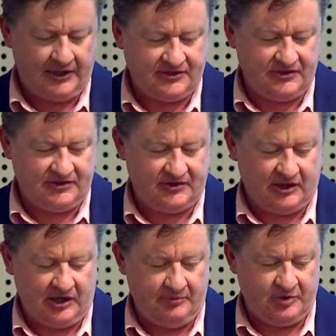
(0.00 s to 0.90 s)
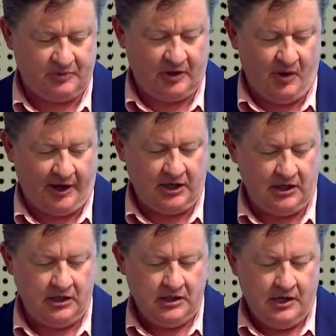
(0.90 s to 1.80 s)
since IHPA's been running.
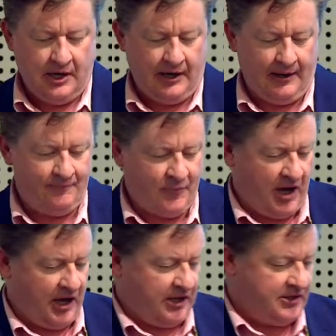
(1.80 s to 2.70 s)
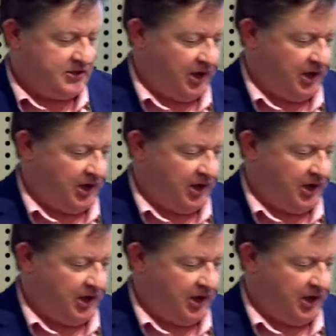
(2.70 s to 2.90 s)
And